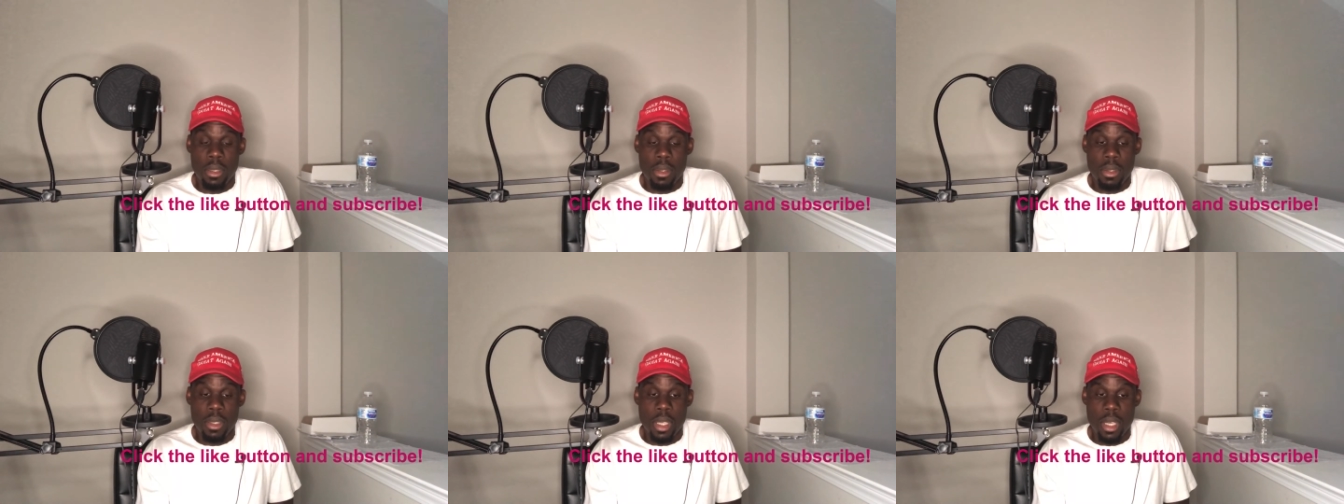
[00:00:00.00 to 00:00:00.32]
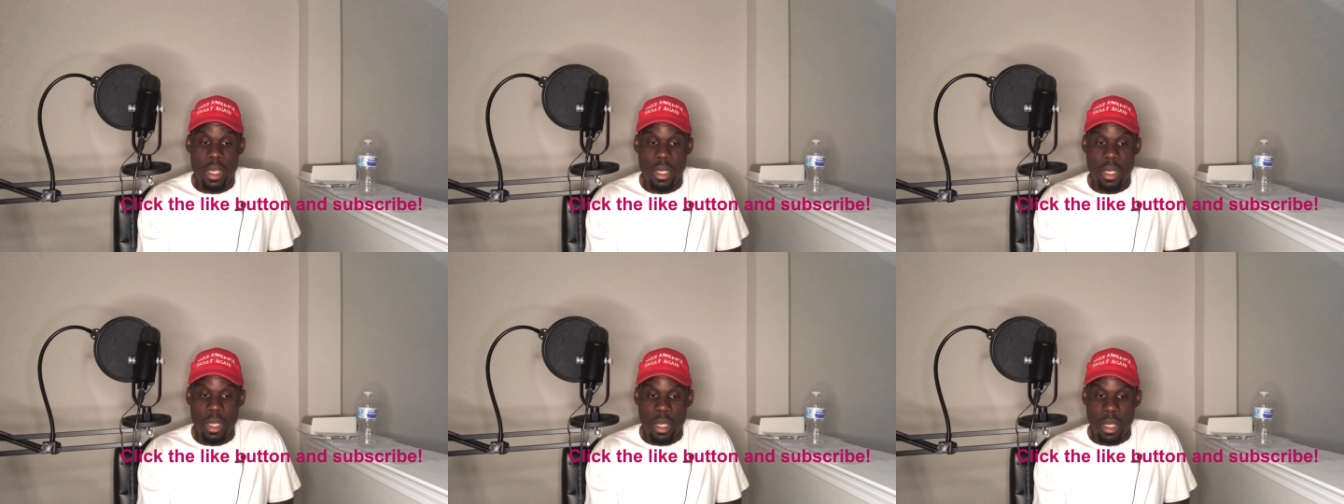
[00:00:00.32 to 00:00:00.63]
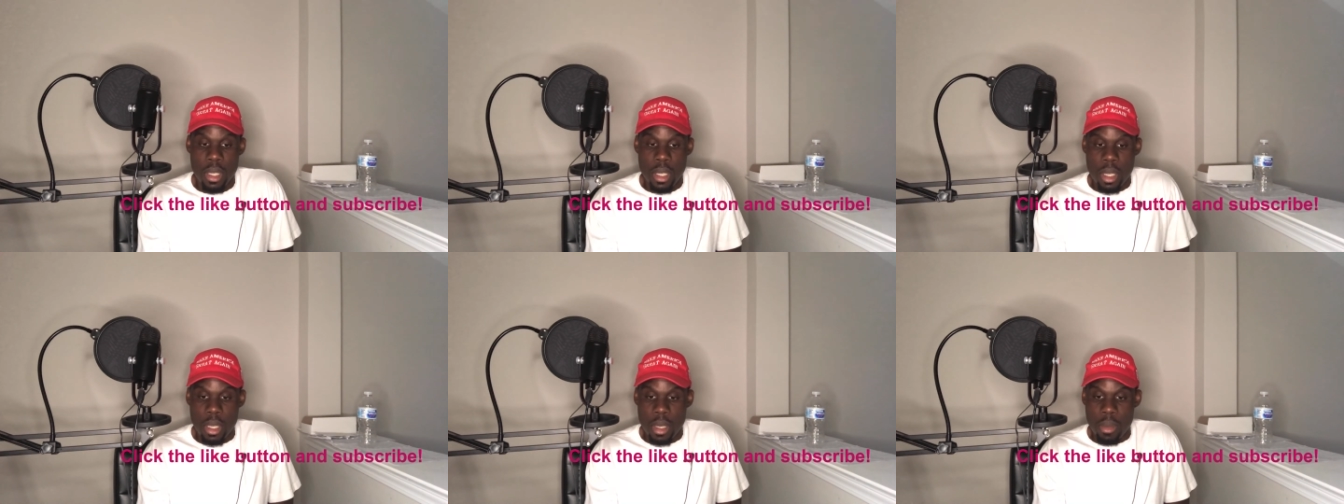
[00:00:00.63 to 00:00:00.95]
Okay,
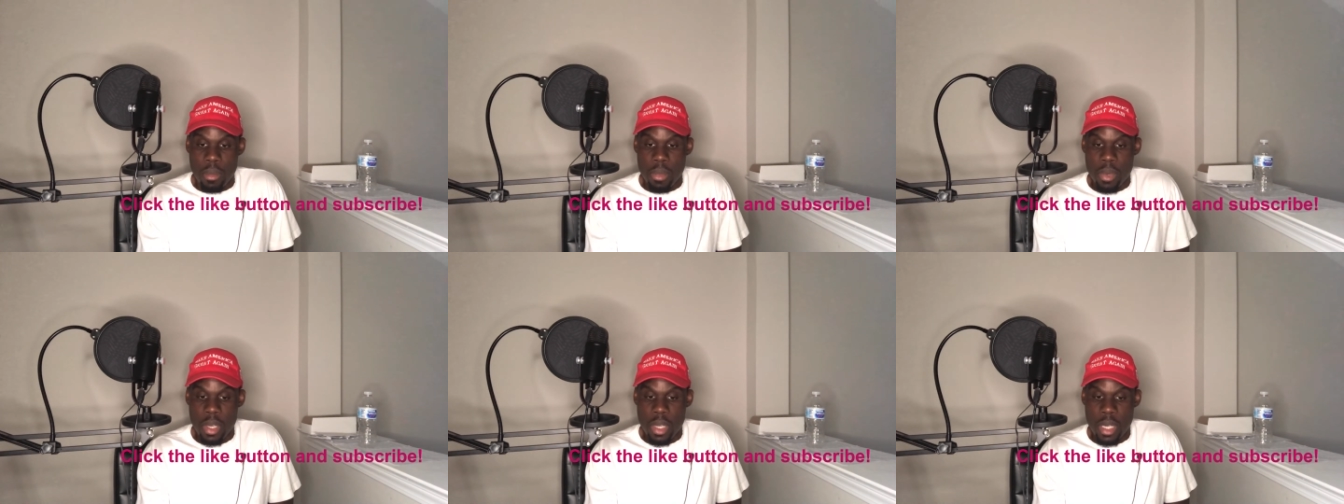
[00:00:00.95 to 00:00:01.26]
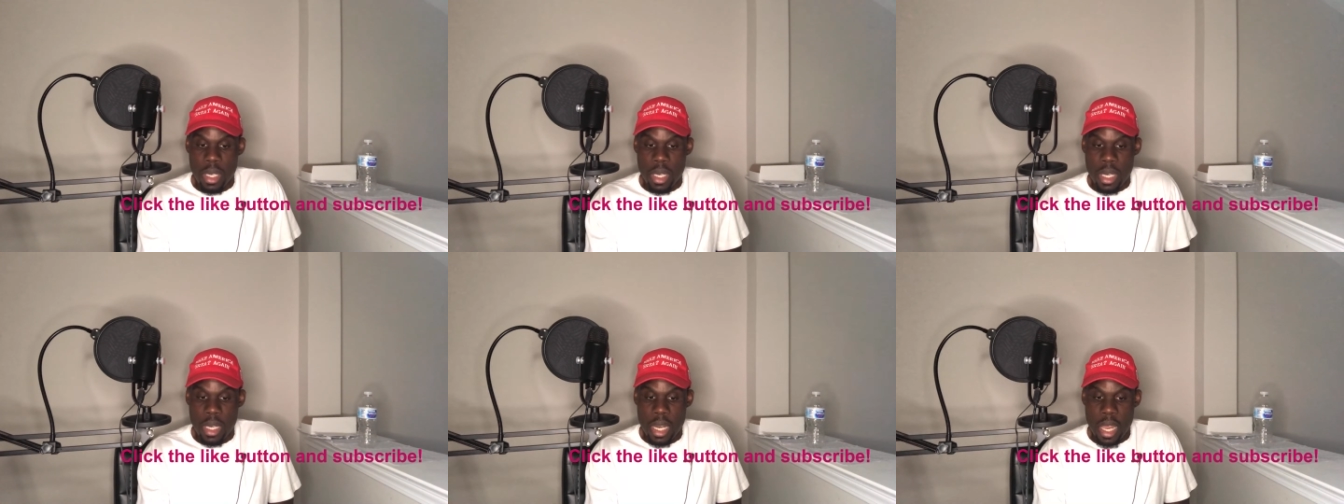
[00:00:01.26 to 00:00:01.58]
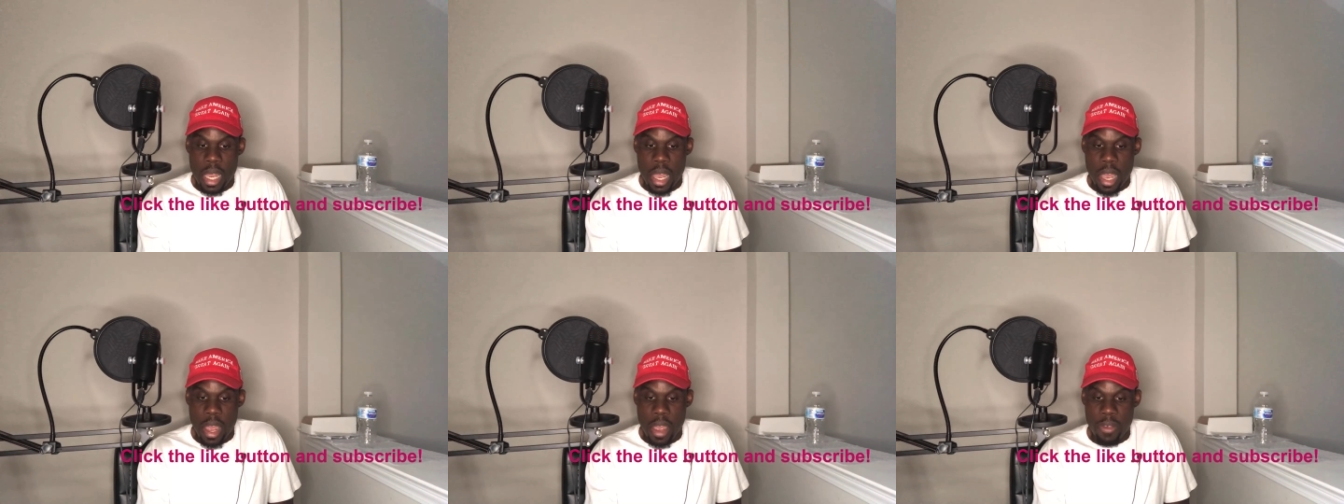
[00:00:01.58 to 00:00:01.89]
but
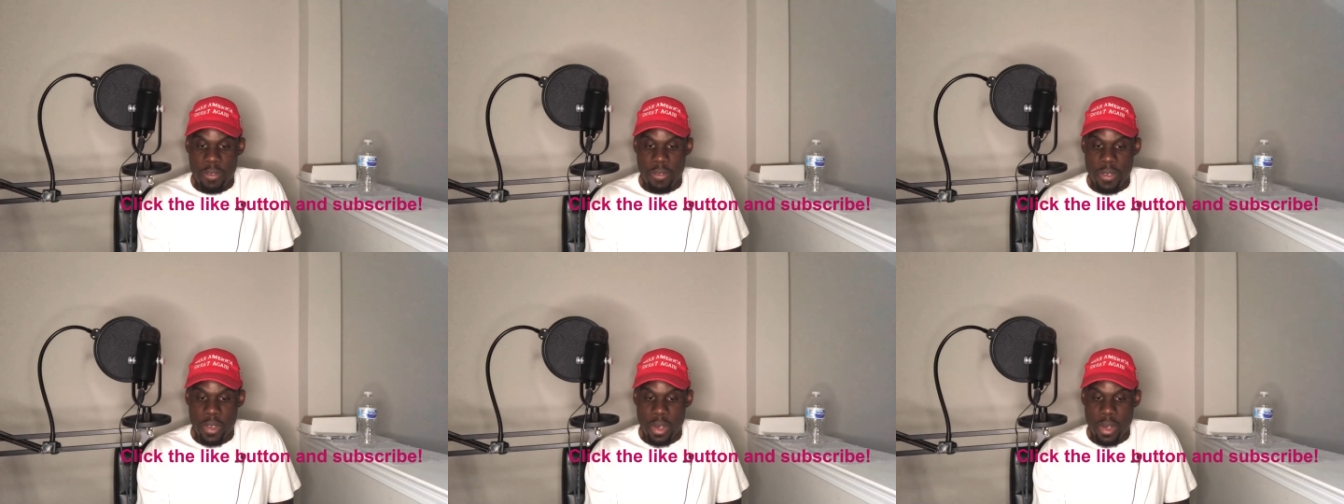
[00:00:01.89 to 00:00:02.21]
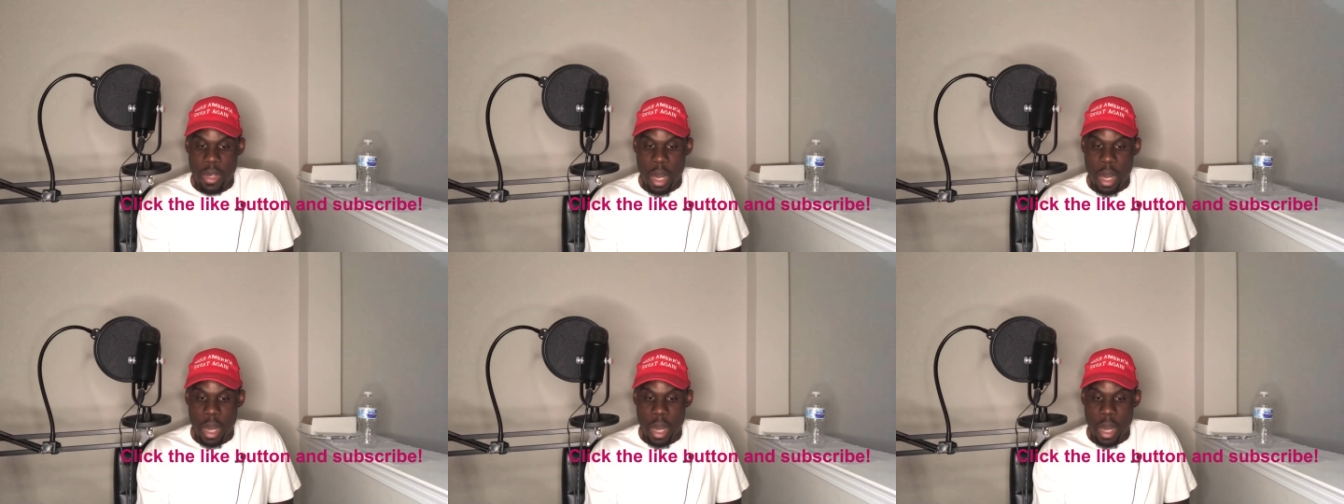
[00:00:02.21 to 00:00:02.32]
I figured